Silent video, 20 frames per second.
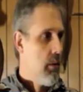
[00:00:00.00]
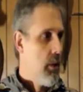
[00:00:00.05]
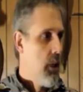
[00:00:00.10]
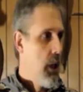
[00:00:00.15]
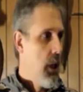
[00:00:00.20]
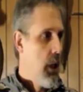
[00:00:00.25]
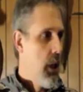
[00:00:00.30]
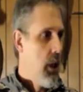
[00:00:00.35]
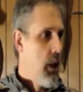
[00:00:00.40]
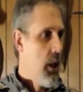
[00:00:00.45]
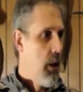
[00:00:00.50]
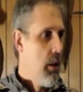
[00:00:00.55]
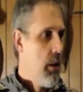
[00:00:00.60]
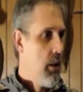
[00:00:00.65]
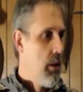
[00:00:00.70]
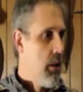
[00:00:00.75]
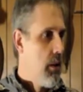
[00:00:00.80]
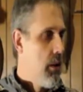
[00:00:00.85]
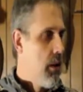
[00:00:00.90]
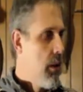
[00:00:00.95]
And,
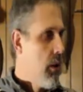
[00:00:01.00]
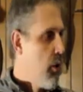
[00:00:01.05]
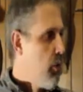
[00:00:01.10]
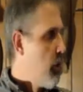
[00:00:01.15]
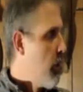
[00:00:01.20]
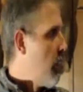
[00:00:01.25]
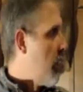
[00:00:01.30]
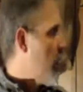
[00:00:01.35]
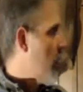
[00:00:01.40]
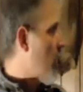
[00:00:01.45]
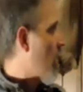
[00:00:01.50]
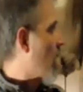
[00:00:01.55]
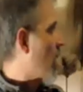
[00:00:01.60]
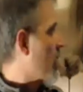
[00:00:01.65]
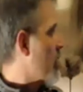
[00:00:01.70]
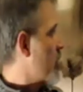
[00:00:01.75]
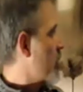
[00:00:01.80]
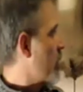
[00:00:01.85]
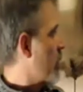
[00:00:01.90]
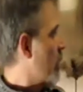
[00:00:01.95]
oh my
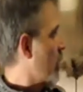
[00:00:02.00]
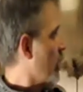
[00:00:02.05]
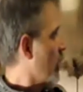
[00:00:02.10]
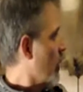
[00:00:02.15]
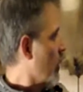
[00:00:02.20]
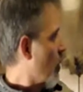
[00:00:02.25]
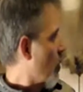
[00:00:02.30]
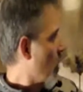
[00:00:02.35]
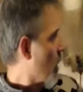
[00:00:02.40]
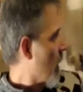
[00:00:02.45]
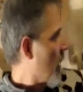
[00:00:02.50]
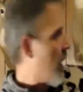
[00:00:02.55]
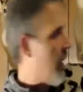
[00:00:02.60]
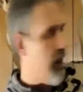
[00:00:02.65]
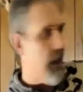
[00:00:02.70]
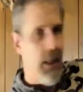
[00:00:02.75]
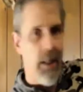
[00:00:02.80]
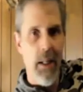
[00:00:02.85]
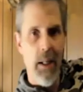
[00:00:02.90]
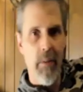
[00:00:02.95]
gosh, look what I
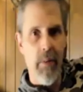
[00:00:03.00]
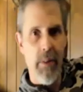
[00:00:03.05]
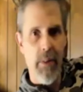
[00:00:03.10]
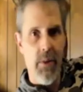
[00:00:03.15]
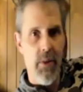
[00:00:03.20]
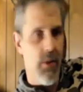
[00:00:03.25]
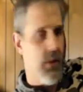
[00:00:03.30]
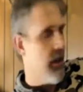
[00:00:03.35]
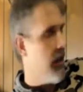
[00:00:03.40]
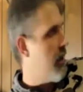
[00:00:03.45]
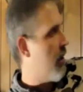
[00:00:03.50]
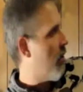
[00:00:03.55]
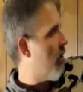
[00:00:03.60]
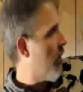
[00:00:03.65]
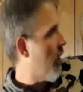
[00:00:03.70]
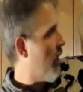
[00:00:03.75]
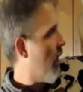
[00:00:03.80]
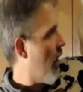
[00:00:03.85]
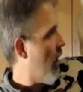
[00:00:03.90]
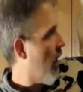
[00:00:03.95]
didn't even see over
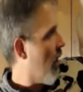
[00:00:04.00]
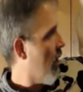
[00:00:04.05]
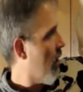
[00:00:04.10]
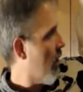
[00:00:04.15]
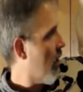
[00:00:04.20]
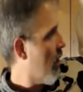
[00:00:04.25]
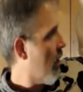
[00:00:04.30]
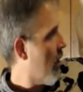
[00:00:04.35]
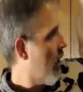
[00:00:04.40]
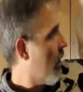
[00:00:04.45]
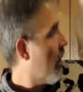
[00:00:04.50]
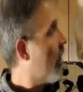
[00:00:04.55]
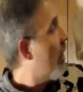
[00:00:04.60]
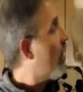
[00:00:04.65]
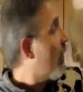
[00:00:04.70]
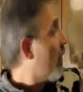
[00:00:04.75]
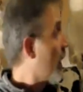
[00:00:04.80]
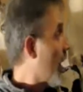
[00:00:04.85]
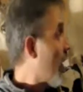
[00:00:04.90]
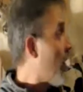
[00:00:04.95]
there.
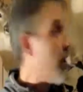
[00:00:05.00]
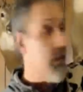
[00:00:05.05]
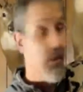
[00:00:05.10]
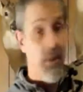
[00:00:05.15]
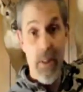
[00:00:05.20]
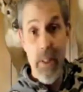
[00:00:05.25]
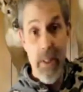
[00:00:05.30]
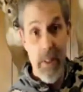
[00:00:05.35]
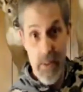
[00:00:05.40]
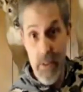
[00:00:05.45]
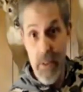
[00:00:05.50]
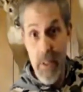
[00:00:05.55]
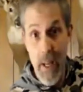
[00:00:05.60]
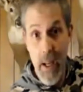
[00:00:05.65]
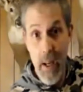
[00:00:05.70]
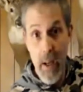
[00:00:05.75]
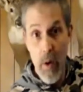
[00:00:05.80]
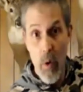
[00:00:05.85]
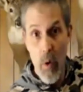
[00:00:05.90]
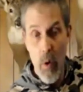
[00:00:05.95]
Now I see his
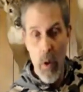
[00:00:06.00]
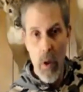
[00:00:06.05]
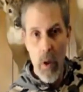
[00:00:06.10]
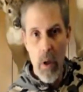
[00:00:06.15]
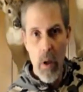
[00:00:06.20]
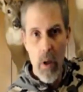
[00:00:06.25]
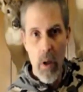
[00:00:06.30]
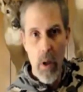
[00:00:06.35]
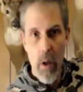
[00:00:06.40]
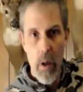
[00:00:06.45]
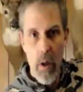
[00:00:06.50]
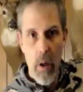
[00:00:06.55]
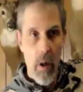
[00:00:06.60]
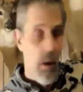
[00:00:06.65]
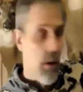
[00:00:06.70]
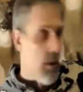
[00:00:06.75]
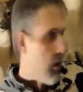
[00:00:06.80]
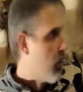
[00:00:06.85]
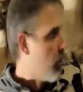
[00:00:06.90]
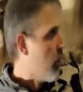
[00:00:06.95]
tail.
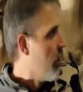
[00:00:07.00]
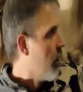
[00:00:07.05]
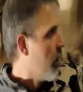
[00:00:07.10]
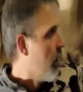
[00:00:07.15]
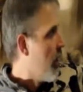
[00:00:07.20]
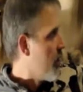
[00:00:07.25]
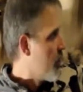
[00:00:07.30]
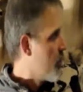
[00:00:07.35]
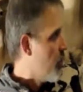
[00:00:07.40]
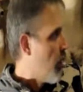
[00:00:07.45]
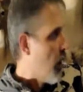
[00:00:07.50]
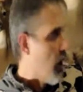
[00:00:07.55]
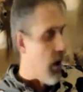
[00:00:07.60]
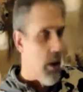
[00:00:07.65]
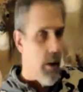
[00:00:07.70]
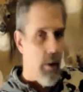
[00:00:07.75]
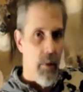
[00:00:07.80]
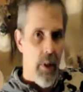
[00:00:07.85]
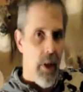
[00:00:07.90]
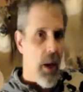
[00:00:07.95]
Really nice
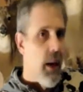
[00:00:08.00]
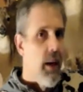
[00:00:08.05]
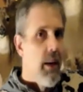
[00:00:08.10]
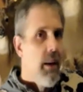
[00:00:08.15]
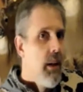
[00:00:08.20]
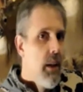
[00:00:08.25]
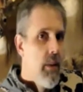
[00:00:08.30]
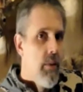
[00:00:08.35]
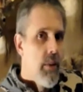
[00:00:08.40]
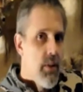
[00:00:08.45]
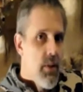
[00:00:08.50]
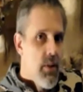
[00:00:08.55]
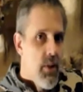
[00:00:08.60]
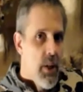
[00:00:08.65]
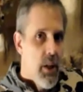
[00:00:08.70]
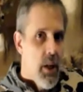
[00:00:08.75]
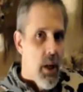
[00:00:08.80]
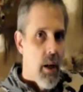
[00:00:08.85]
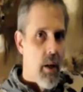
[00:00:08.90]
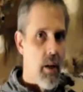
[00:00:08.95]
buck that I didn't even
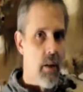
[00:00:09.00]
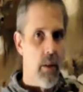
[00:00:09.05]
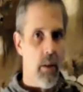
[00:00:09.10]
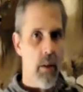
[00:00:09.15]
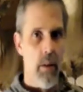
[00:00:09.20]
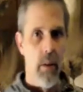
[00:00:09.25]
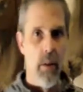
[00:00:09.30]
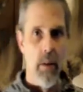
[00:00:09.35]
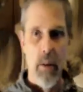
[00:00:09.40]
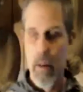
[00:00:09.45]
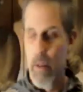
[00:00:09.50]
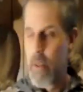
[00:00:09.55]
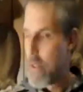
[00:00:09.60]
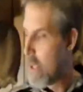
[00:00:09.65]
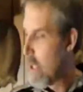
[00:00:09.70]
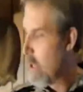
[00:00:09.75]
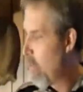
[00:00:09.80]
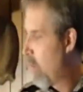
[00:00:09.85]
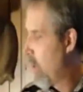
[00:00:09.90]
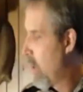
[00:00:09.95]
see.
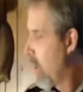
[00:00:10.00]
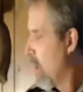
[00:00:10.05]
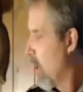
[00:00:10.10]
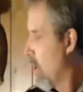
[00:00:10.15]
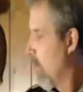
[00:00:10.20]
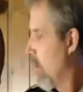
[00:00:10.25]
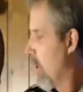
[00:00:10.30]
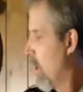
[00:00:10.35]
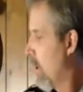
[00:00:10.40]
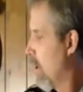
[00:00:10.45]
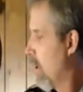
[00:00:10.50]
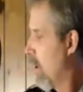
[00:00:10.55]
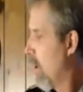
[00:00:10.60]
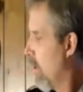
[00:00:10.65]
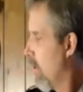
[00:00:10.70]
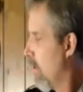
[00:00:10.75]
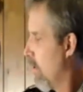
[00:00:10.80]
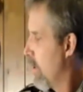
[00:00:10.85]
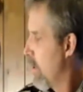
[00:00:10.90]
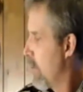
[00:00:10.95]
Same thing over here.
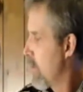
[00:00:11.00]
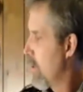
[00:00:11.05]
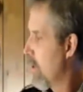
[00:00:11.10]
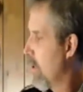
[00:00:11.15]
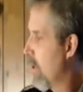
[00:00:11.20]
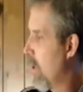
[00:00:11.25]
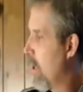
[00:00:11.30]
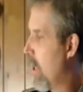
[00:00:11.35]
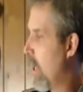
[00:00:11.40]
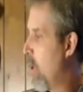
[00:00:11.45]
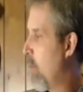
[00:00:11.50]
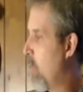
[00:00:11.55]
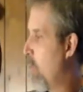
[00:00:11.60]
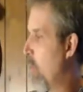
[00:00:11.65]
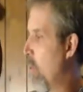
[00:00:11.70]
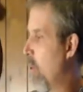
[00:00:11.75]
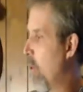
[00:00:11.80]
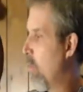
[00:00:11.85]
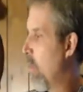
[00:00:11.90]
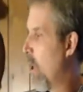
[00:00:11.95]
Oh, there's a little
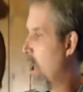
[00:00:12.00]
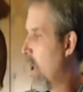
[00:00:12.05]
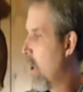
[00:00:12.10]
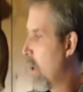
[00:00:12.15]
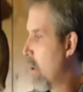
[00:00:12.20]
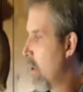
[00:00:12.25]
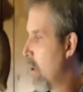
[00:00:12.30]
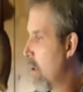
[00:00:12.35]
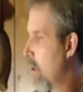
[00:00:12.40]
8-point buck.